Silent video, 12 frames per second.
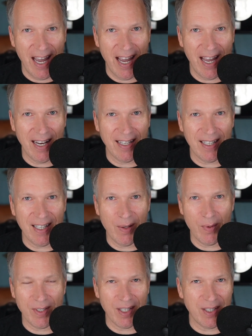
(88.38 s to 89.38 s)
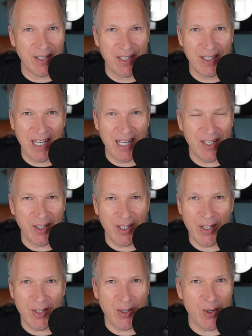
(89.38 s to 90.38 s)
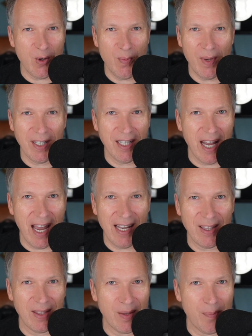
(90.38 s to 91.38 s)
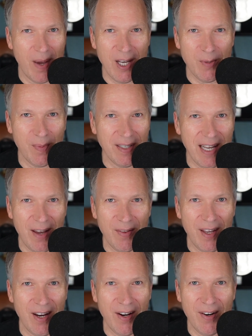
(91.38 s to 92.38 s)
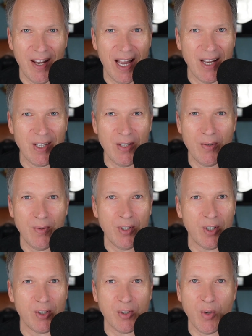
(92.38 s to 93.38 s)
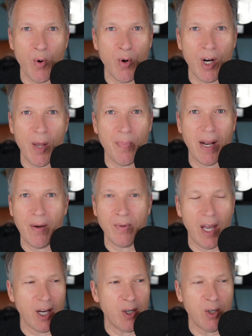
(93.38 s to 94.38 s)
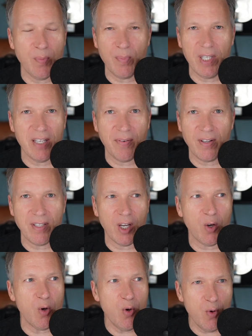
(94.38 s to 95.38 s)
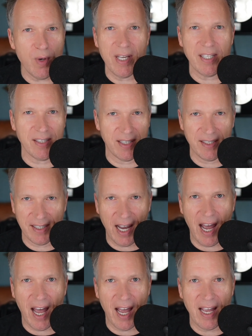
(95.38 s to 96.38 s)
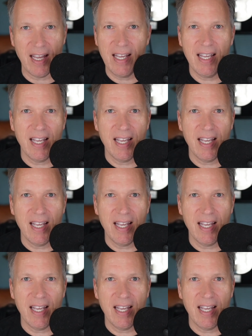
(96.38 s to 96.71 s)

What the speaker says: And it was a dingy, humid night in the basement down there, and you just tore it up. And I couldn't believe, I was like, who is this guy?